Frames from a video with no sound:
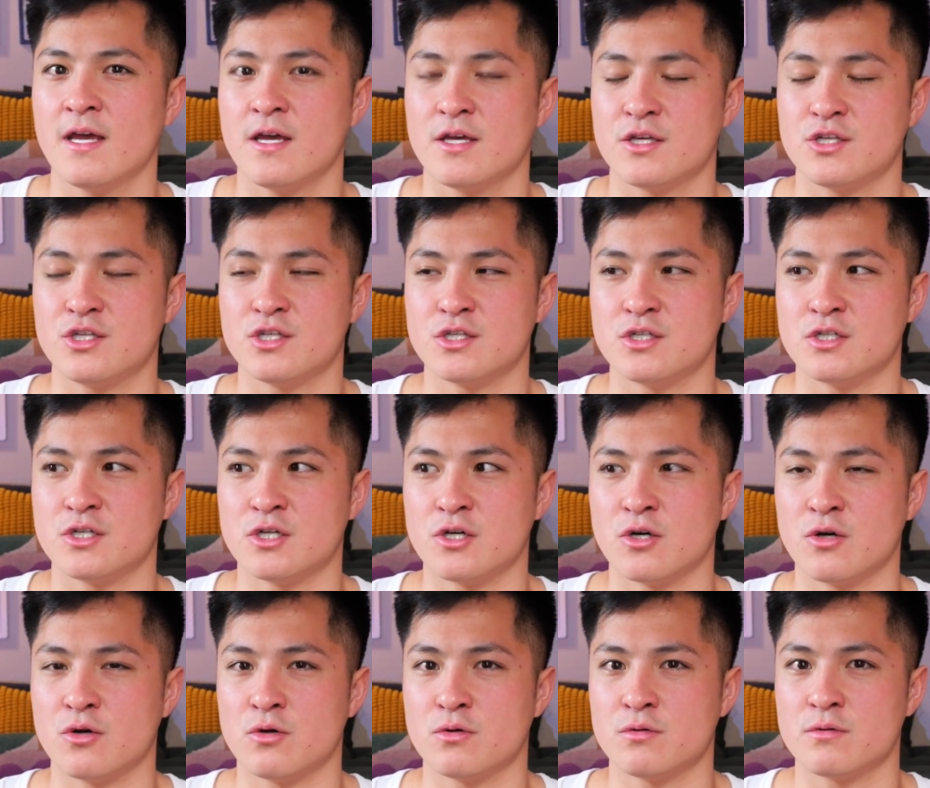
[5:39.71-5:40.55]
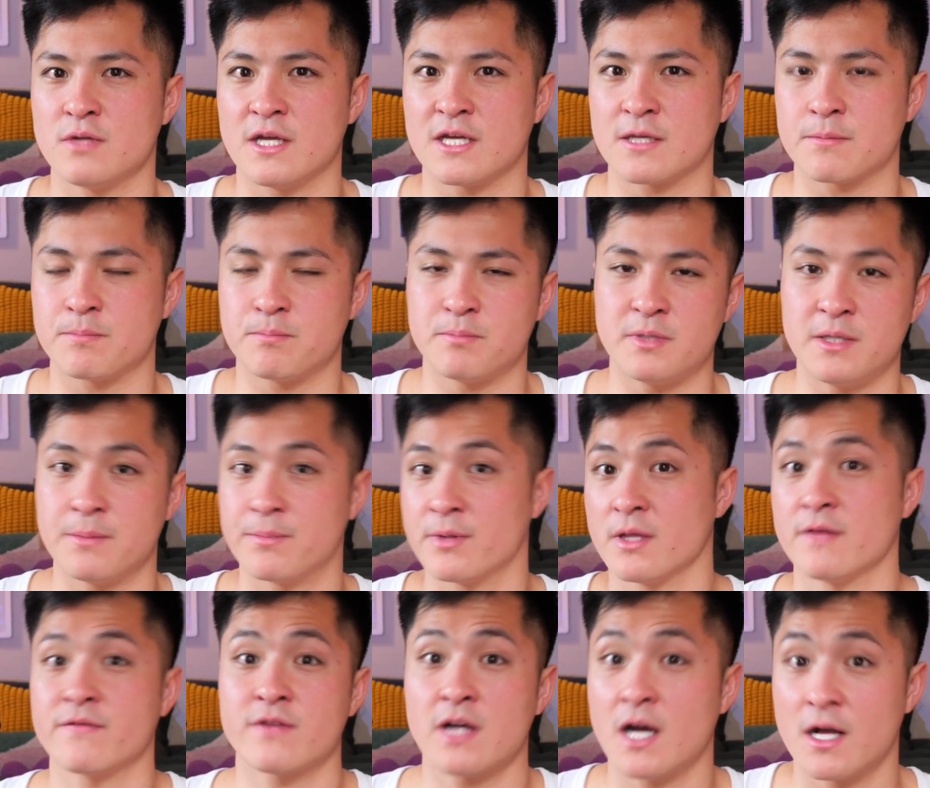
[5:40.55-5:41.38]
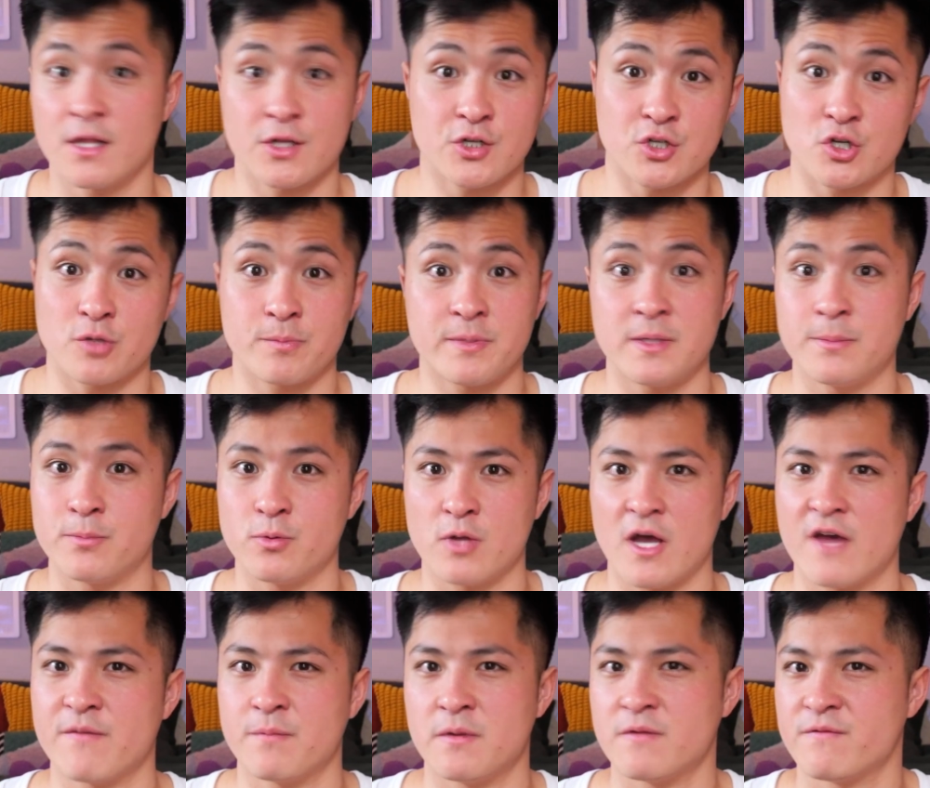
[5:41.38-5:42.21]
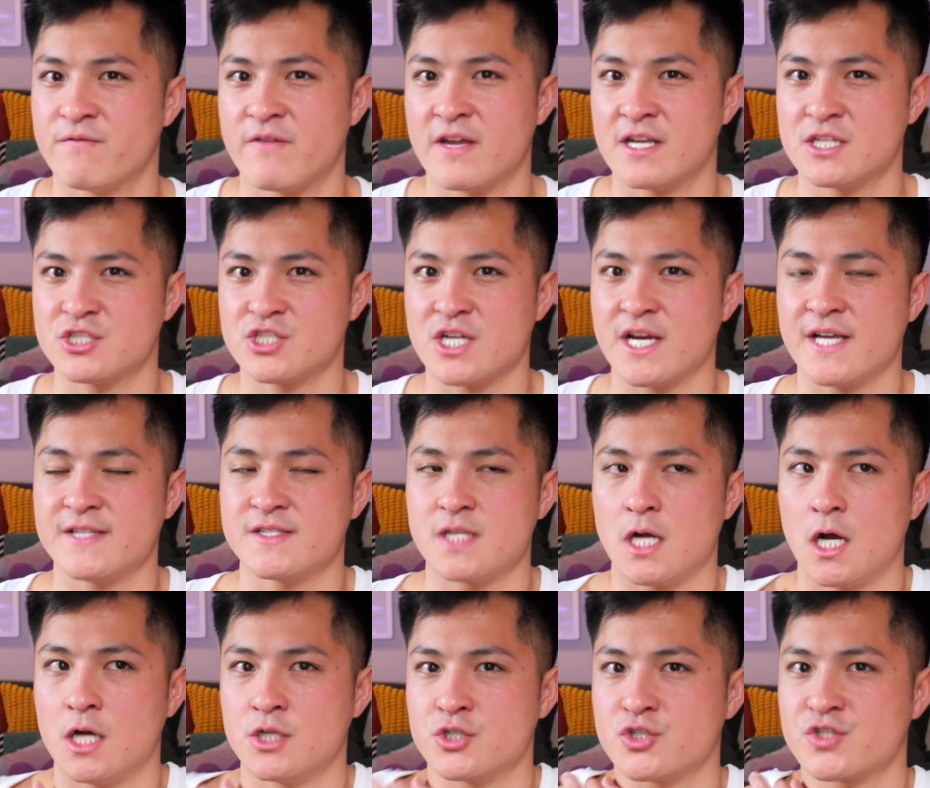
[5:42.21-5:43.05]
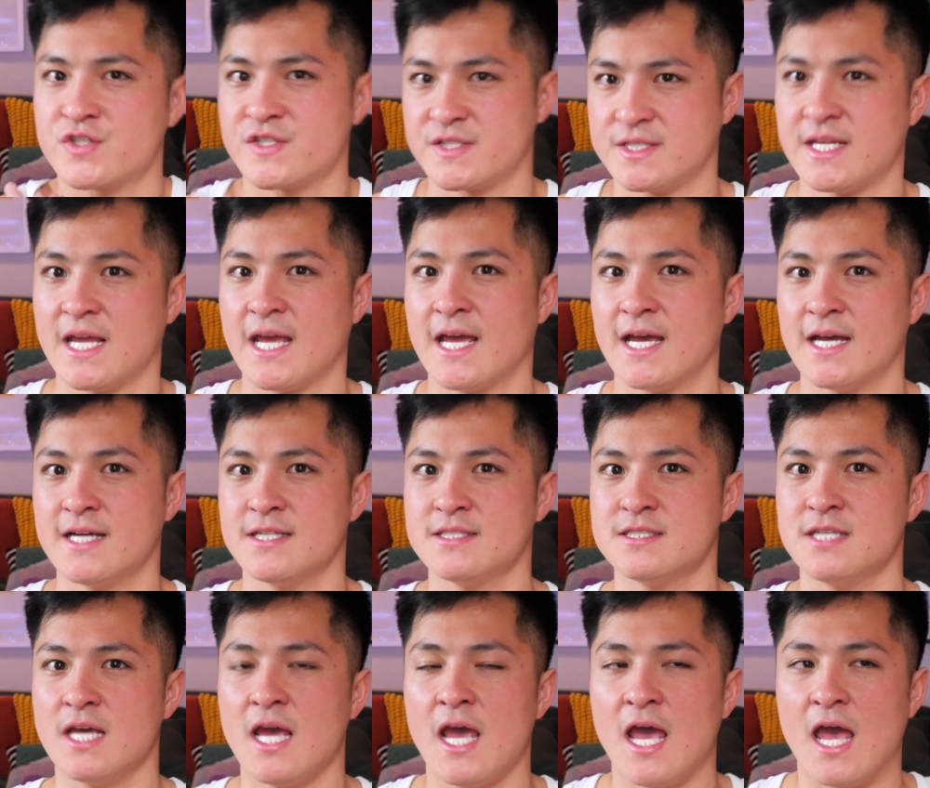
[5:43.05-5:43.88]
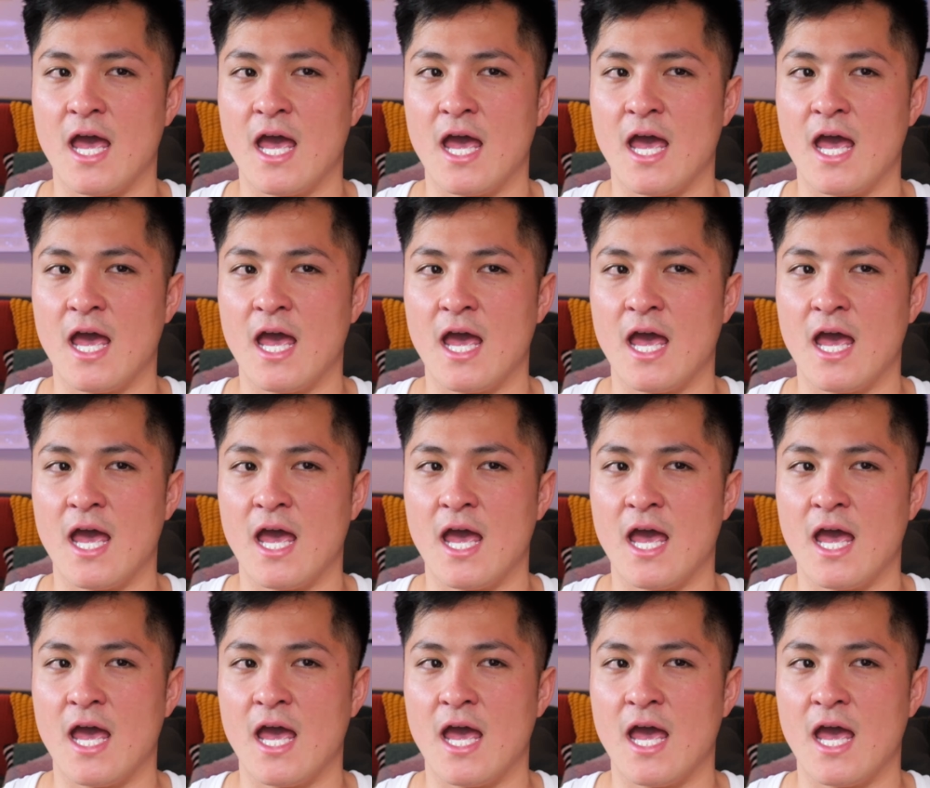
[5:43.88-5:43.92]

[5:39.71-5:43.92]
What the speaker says: you know, like people of color, people who have been fetishized understand,